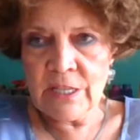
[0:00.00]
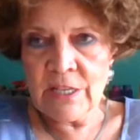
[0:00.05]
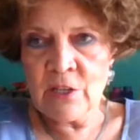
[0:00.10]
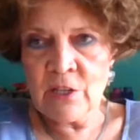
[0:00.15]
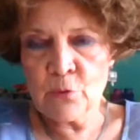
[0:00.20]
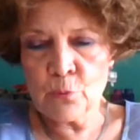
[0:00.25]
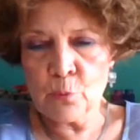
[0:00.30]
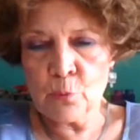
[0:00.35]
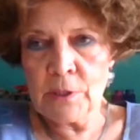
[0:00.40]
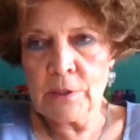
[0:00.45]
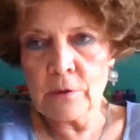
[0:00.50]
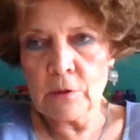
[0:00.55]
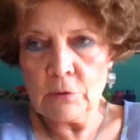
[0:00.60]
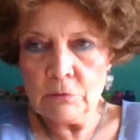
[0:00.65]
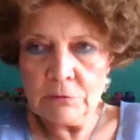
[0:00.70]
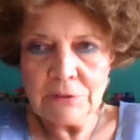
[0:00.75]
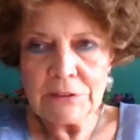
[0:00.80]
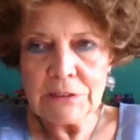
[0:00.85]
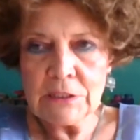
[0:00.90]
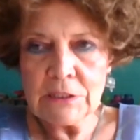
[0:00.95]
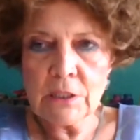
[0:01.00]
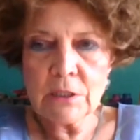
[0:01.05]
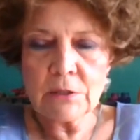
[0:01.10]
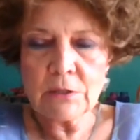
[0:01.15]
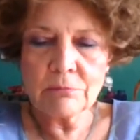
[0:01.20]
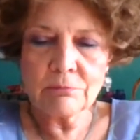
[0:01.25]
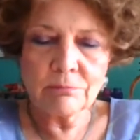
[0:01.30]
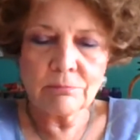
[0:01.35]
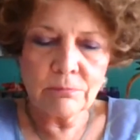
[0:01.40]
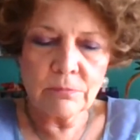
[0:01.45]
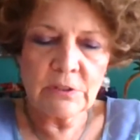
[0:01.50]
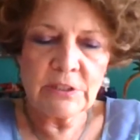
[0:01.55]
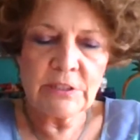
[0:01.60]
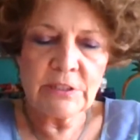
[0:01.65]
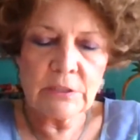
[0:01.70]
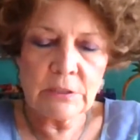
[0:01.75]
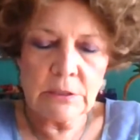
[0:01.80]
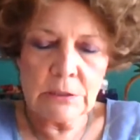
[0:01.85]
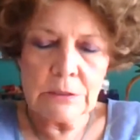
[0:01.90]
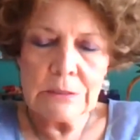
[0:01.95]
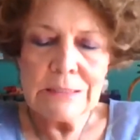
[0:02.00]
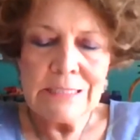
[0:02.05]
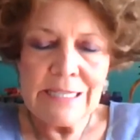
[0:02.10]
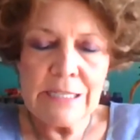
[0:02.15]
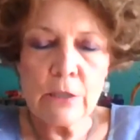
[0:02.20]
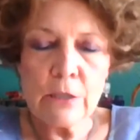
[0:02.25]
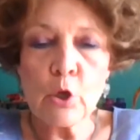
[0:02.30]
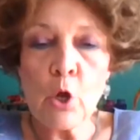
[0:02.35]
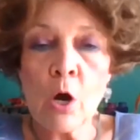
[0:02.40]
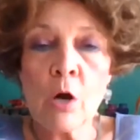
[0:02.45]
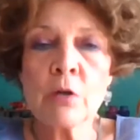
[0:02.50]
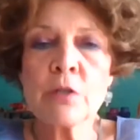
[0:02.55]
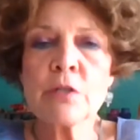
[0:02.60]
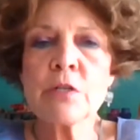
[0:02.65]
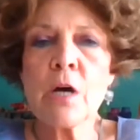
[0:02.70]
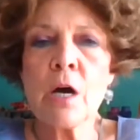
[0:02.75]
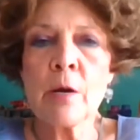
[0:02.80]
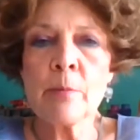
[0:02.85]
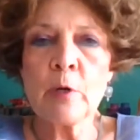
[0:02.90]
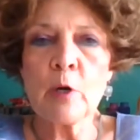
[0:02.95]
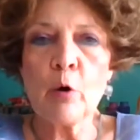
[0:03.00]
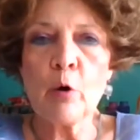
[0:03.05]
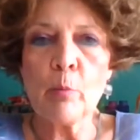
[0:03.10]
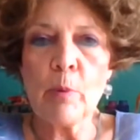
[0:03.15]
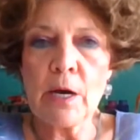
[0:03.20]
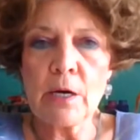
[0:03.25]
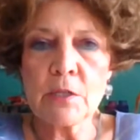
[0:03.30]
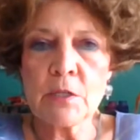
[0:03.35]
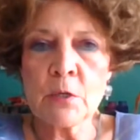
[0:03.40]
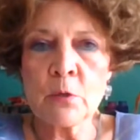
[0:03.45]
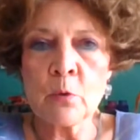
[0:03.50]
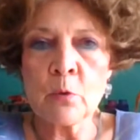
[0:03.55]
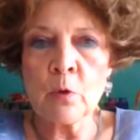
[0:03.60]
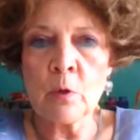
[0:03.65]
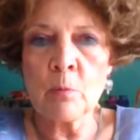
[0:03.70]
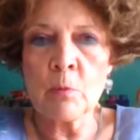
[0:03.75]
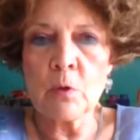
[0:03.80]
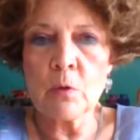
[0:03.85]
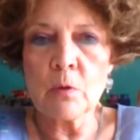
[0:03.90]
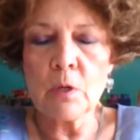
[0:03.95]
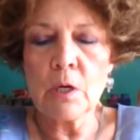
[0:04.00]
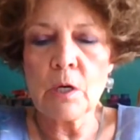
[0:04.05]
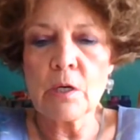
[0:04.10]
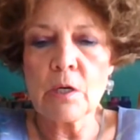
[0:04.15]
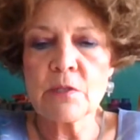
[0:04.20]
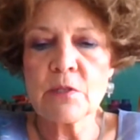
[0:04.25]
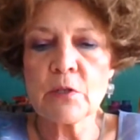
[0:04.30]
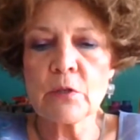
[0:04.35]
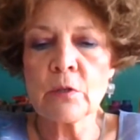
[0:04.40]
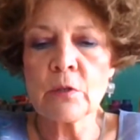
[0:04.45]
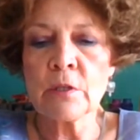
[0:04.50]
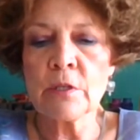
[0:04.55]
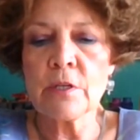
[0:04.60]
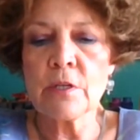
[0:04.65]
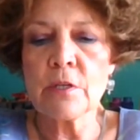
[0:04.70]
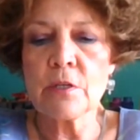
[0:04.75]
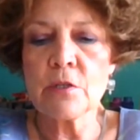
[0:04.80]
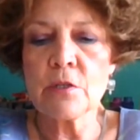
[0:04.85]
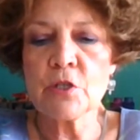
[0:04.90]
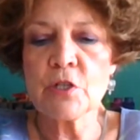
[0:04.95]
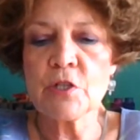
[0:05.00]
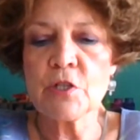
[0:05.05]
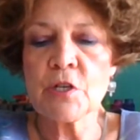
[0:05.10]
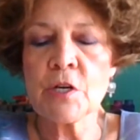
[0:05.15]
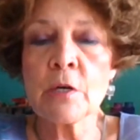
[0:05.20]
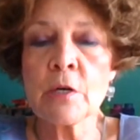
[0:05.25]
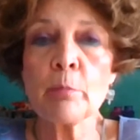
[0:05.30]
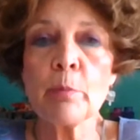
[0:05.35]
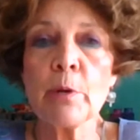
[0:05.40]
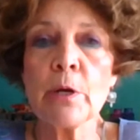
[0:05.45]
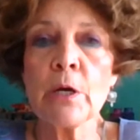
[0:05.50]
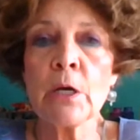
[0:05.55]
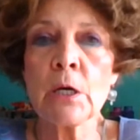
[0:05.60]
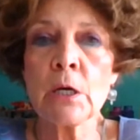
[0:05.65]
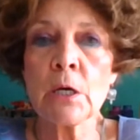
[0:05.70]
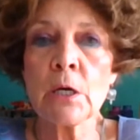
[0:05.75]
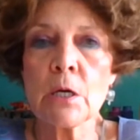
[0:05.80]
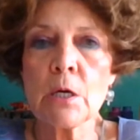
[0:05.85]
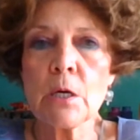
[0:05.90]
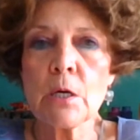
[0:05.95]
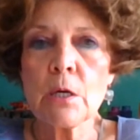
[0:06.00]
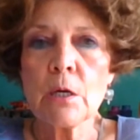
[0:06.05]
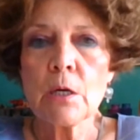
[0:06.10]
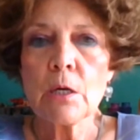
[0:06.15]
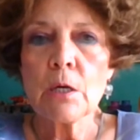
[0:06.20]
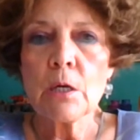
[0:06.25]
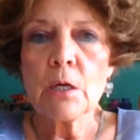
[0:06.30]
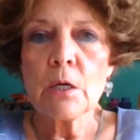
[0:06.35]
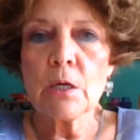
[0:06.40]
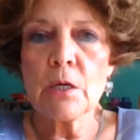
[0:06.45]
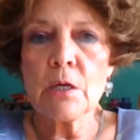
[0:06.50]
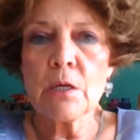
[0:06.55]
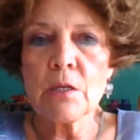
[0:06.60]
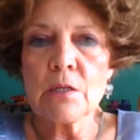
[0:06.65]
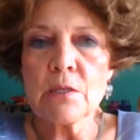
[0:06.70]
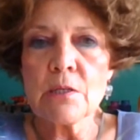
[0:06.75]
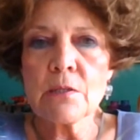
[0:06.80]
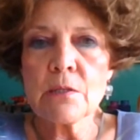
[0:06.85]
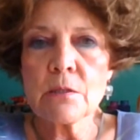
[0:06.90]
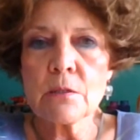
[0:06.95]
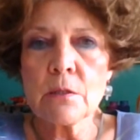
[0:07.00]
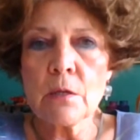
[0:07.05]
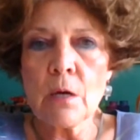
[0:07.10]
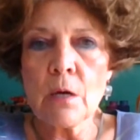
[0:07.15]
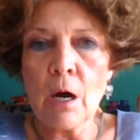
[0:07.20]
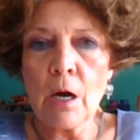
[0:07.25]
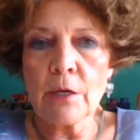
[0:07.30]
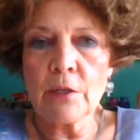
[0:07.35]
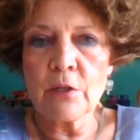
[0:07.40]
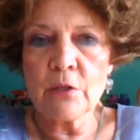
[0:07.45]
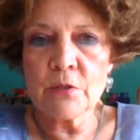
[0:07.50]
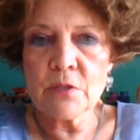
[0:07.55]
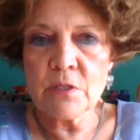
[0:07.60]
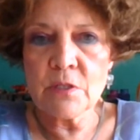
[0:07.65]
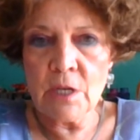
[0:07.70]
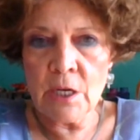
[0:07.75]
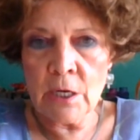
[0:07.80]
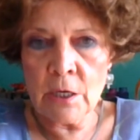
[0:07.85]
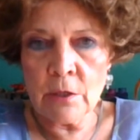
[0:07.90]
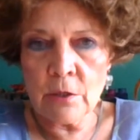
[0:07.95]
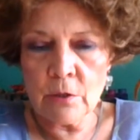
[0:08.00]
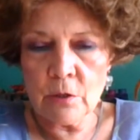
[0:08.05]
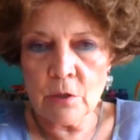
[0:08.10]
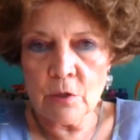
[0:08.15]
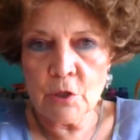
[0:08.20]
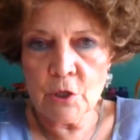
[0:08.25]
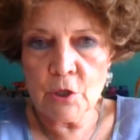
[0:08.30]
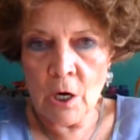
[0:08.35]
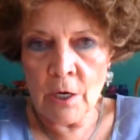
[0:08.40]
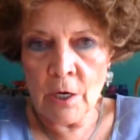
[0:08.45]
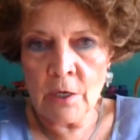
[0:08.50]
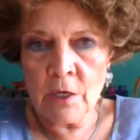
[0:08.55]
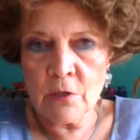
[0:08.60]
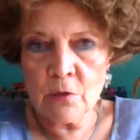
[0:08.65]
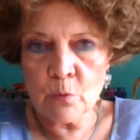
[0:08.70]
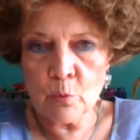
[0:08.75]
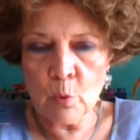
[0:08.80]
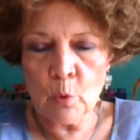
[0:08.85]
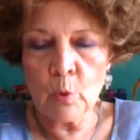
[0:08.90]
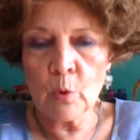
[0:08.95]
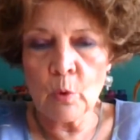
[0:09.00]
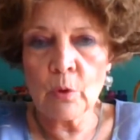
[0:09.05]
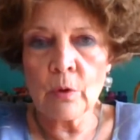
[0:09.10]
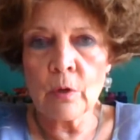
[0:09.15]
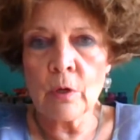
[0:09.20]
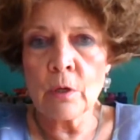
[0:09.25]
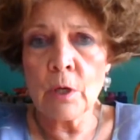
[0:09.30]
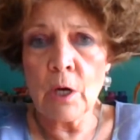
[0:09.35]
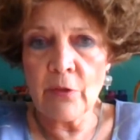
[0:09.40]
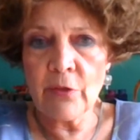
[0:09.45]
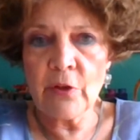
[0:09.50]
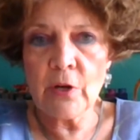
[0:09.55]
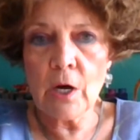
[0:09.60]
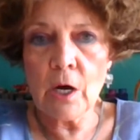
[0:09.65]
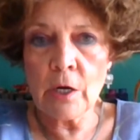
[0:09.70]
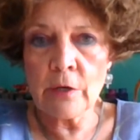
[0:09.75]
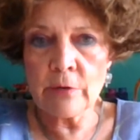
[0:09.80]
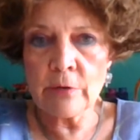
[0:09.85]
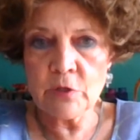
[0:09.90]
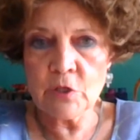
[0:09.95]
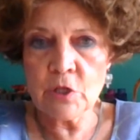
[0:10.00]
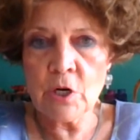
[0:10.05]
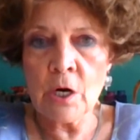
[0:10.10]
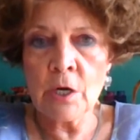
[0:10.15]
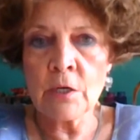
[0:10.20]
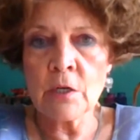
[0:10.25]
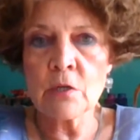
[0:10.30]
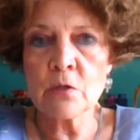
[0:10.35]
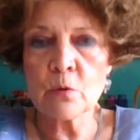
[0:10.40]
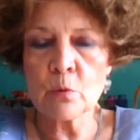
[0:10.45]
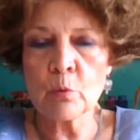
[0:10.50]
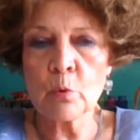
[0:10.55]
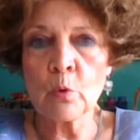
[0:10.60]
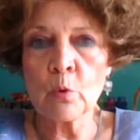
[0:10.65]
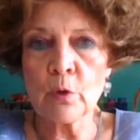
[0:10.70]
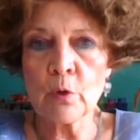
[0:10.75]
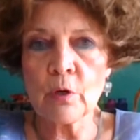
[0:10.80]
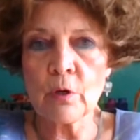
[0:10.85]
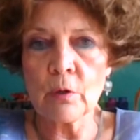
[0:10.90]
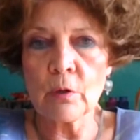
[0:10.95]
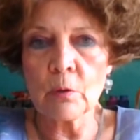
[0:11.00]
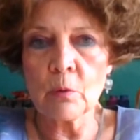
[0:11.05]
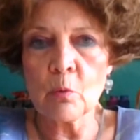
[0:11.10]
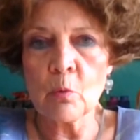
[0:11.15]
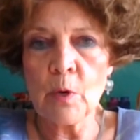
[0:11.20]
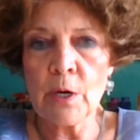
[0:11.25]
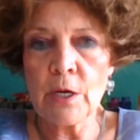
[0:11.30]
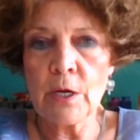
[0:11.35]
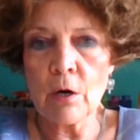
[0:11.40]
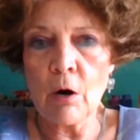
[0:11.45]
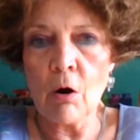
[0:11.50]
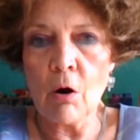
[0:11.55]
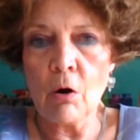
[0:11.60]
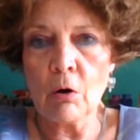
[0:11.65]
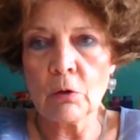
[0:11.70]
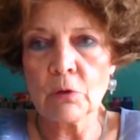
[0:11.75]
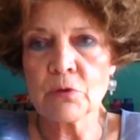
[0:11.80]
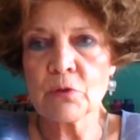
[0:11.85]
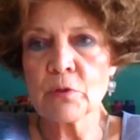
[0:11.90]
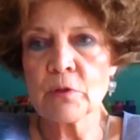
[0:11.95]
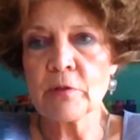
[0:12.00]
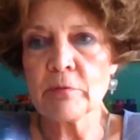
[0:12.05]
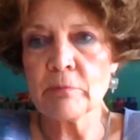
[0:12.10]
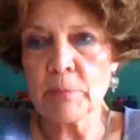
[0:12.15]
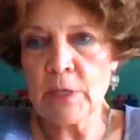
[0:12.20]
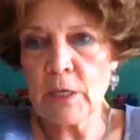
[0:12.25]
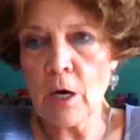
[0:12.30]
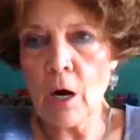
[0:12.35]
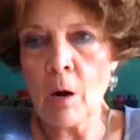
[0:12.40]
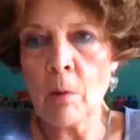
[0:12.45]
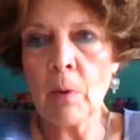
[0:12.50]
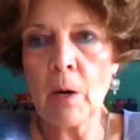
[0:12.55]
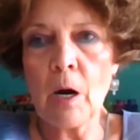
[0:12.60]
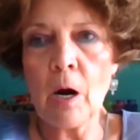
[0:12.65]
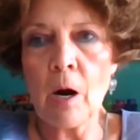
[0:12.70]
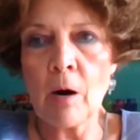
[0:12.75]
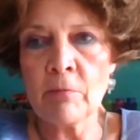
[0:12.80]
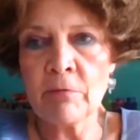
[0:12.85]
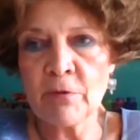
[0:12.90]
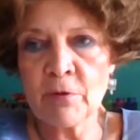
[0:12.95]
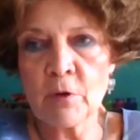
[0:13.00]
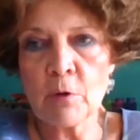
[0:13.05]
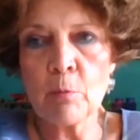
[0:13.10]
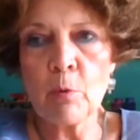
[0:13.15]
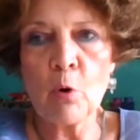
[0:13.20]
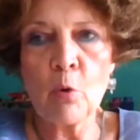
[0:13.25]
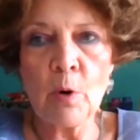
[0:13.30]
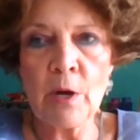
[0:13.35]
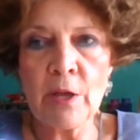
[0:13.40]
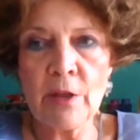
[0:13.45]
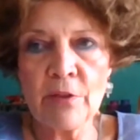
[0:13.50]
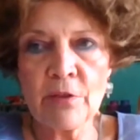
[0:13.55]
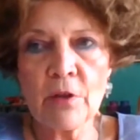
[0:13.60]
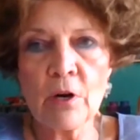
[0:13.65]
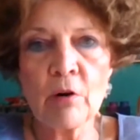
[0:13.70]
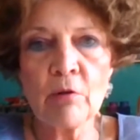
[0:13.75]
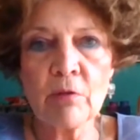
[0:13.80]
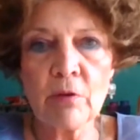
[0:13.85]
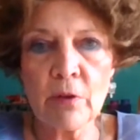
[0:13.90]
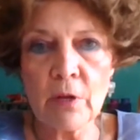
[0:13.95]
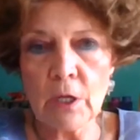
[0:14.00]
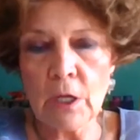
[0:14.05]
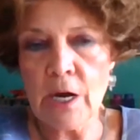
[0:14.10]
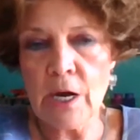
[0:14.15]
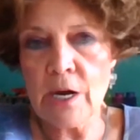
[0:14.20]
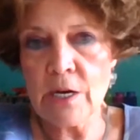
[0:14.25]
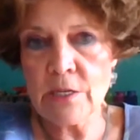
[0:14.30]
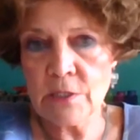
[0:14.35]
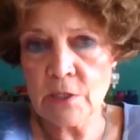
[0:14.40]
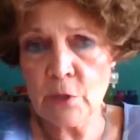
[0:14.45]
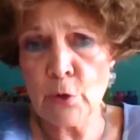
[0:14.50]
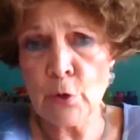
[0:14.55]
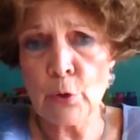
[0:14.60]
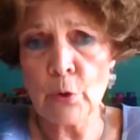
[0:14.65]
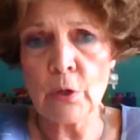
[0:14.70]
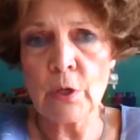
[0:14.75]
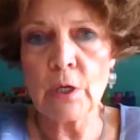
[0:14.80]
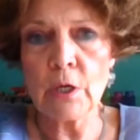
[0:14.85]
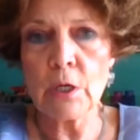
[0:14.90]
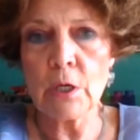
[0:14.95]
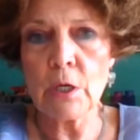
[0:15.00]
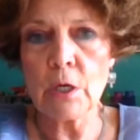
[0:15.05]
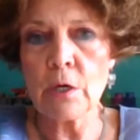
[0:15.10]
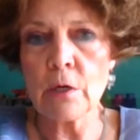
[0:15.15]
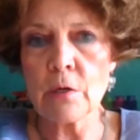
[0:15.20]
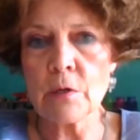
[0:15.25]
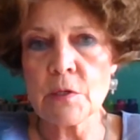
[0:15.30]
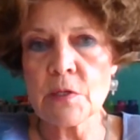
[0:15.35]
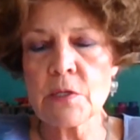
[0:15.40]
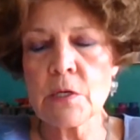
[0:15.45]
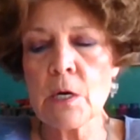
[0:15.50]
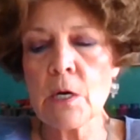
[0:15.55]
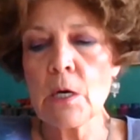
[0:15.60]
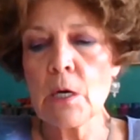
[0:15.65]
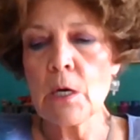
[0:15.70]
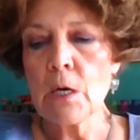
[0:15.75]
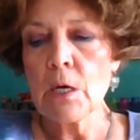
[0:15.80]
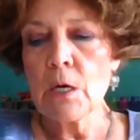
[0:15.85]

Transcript: Things will need a long time to go back to normal. Certainly Xi Jinping is not your standard Chinese ruler, or not the kind of Chinese ruler we had all sort of become comfortable with over the last 30 years.